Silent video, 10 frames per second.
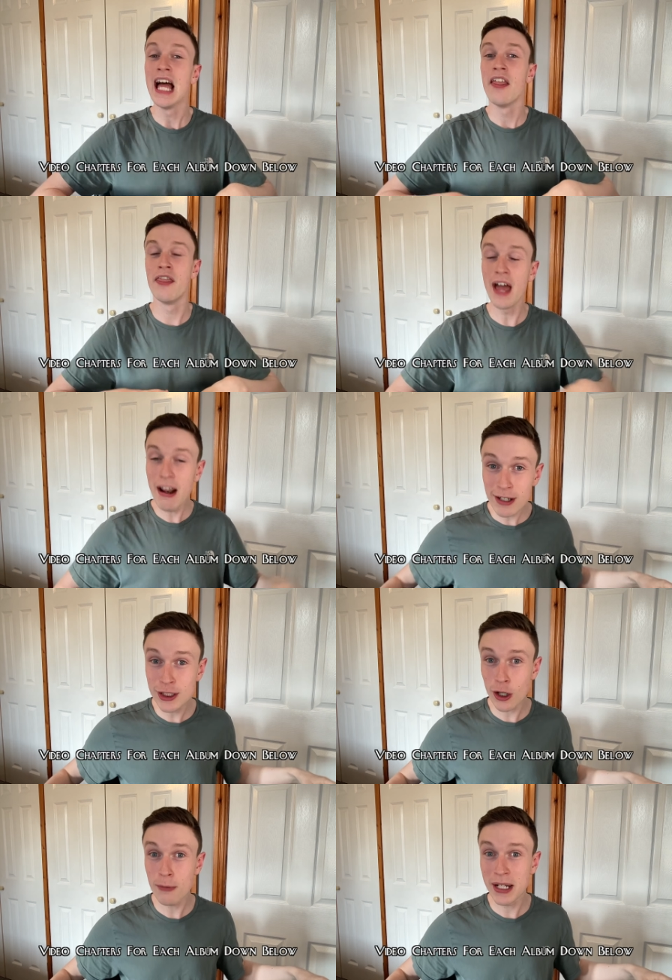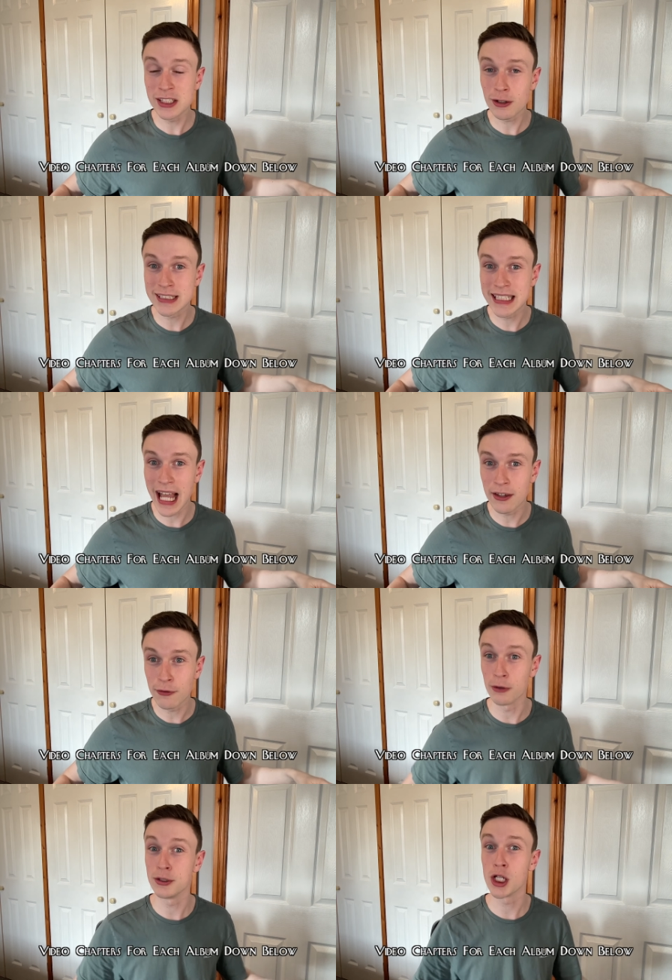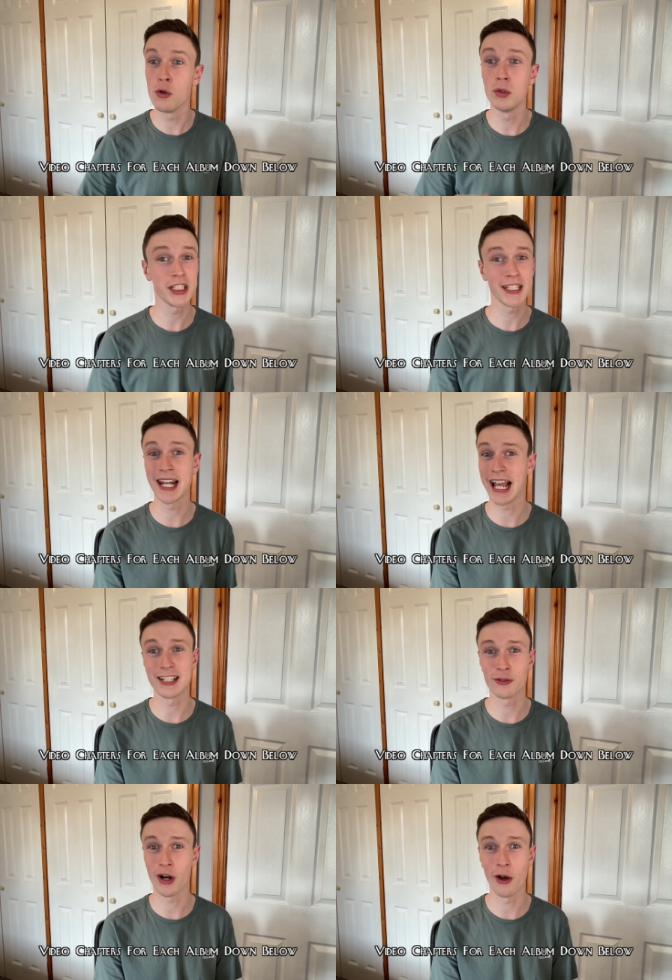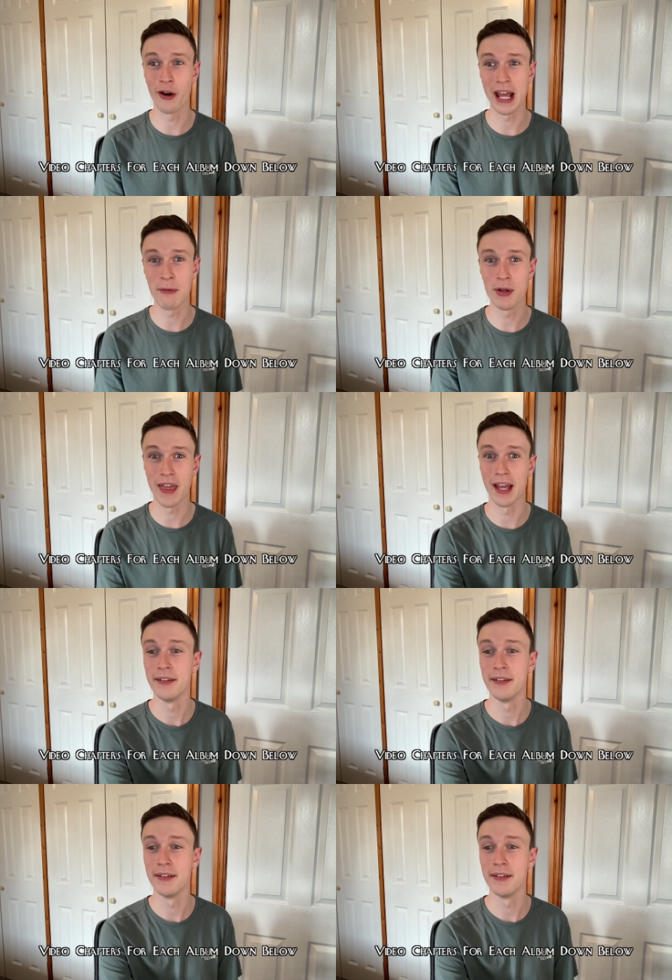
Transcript: There is so many songs to get through, so we're just going to get straight on in with it.